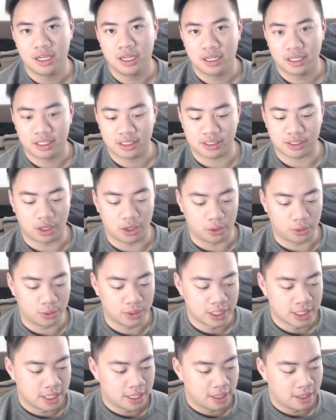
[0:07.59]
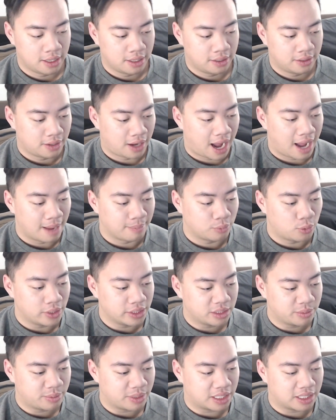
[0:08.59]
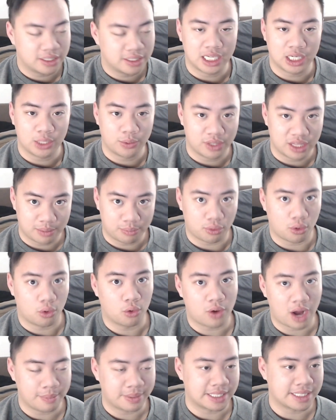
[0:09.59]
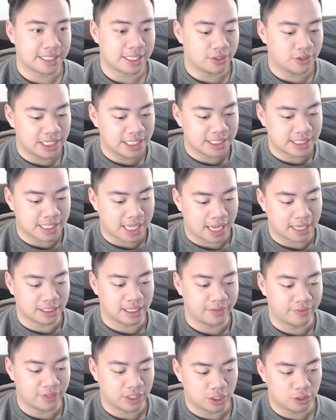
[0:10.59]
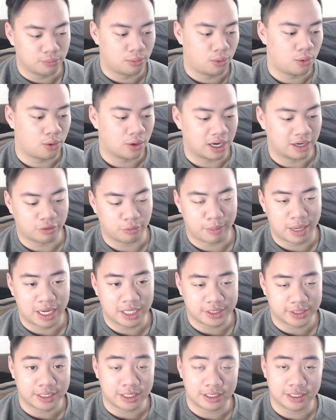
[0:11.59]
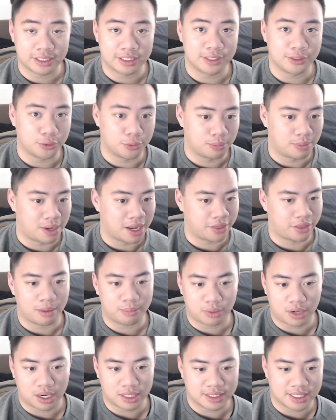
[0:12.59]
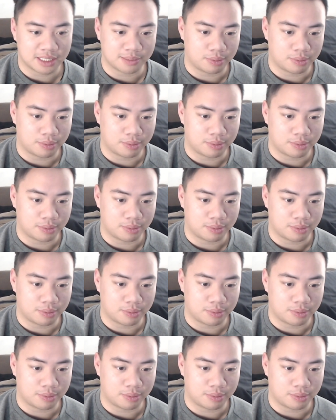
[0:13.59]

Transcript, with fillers: So I'm going to be continuing the programming series and giving you more information into my thought process.